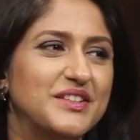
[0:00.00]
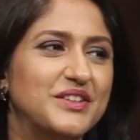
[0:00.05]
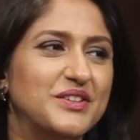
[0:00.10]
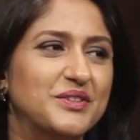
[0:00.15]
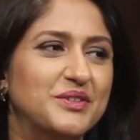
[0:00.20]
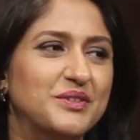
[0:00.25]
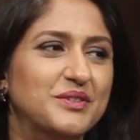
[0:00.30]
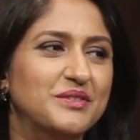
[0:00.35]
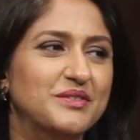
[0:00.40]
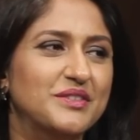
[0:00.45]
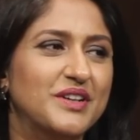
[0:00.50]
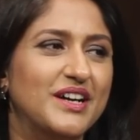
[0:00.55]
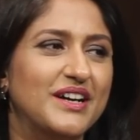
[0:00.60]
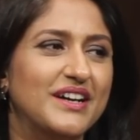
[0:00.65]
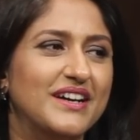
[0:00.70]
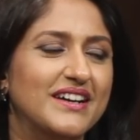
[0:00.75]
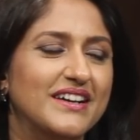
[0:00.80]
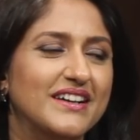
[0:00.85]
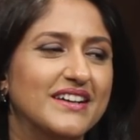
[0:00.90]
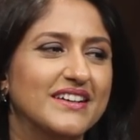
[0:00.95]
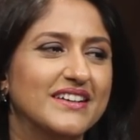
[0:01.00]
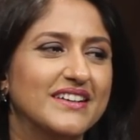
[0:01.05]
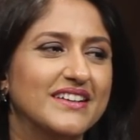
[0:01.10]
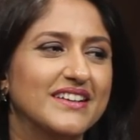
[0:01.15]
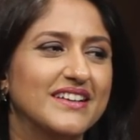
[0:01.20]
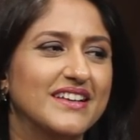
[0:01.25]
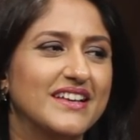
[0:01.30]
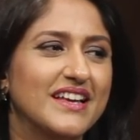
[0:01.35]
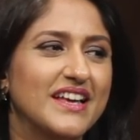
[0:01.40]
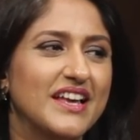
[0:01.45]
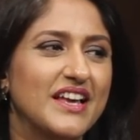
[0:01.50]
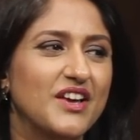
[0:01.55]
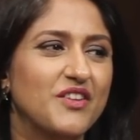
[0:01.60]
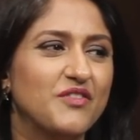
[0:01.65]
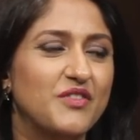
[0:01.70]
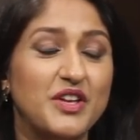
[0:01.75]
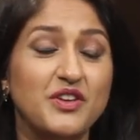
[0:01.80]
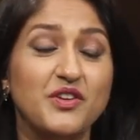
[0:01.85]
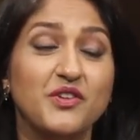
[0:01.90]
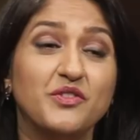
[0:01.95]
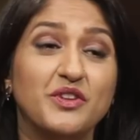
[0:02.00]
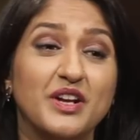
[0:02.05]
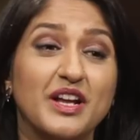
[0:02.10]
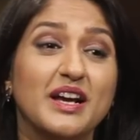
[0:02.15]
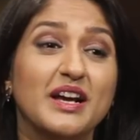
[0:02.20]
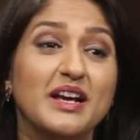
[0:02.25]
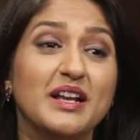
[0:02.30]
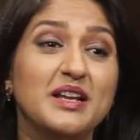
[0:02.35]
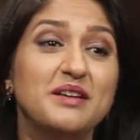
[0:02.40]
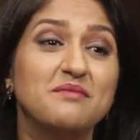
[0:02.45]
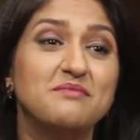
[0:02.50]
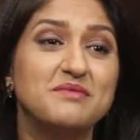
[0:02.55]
you know, when you're really